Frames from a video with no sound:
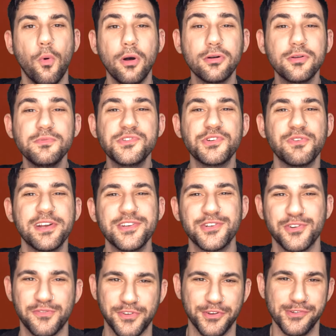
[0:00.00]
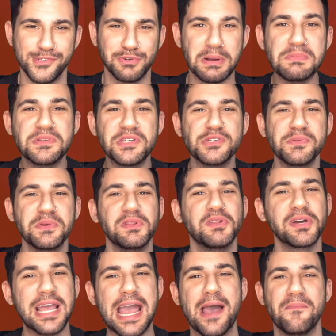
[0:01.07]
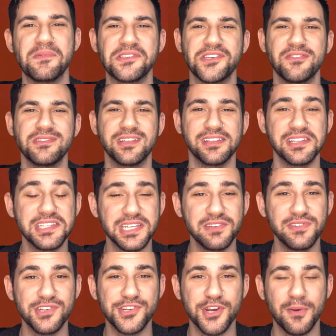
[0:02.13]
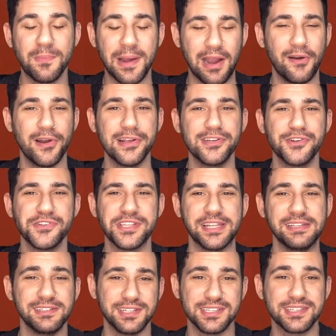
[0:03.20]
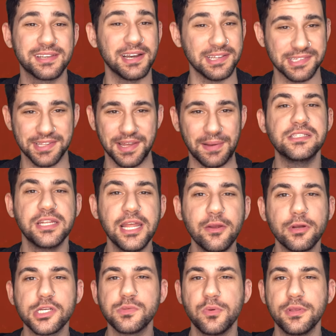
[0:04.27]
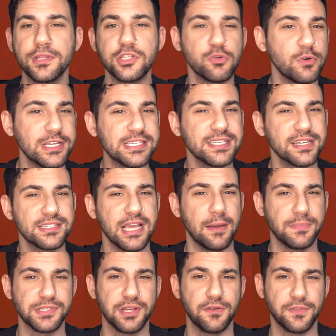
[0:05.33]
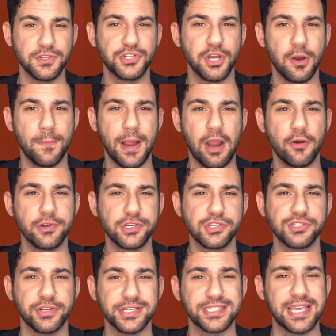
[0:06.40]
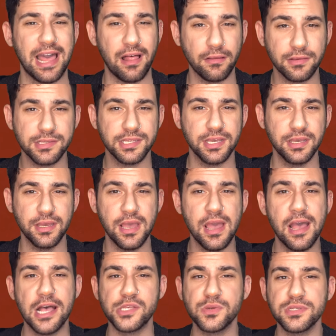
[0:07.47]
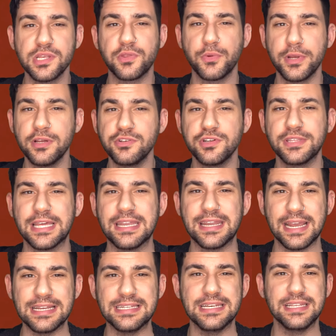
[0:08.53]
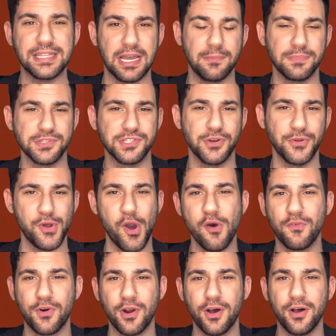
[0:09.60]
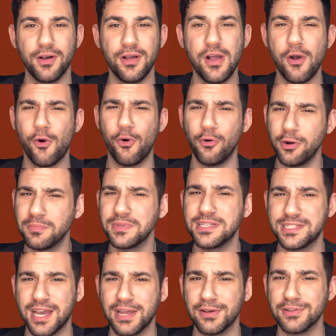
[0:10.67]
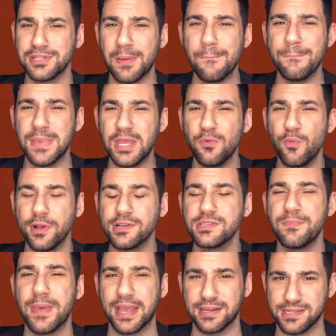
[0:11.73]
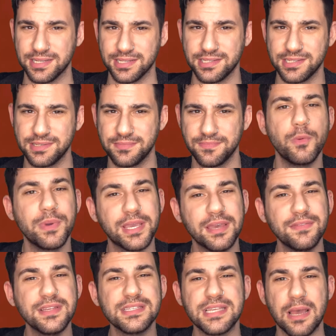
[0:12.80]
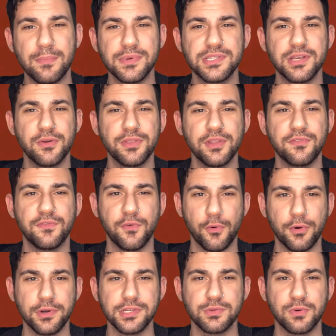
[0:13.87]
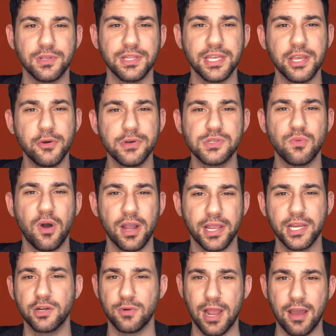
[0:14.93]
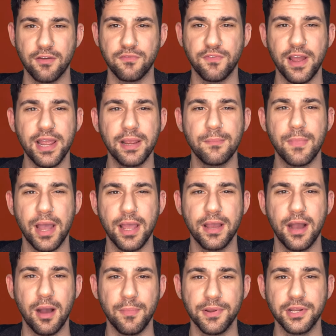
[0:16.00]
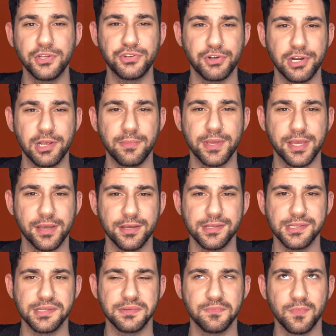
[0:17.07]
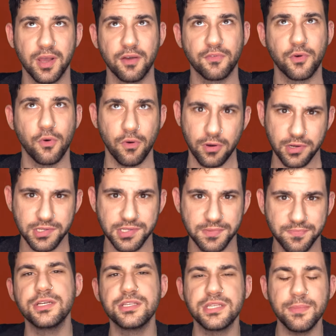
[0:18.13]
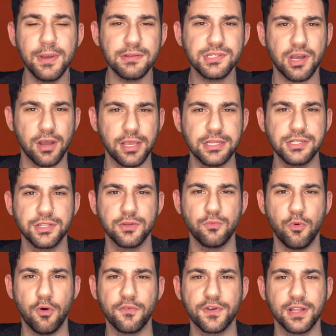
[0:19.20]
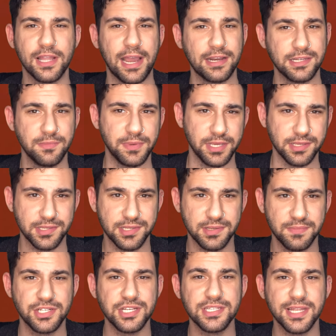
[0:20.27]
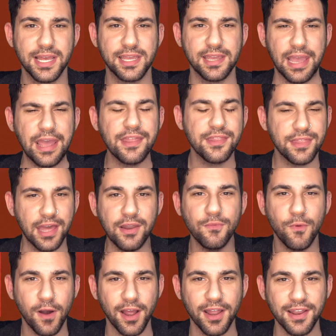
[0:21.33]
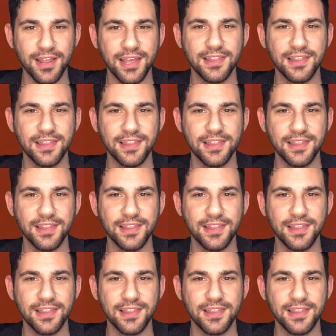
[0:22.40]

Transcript: Welcome to Ranger Reviews, a web series we look at episodes of the TV show Power Rangers and then discuss them. Today we're exploring the 26th episode of the show Power Rangers Lost Galaxy, as well as the 319th episode overall, horribly titled Mean Wheels Mantis. We begin this episode in the forest where Leo is walking around finding Maya up in a tree because of course. She's somehow talking to the wolf Galactabeast. She's like, and then what?